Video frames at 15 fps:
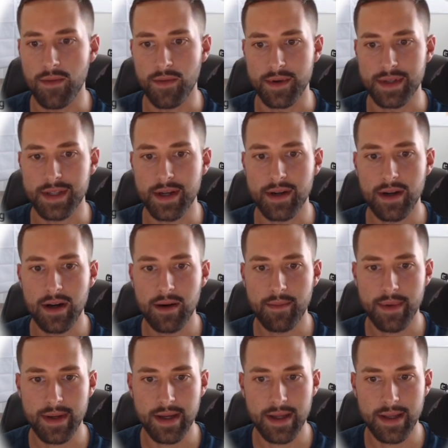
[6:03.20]

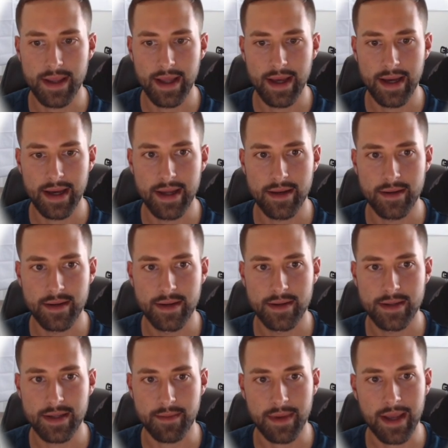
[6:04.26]
syrup, and then some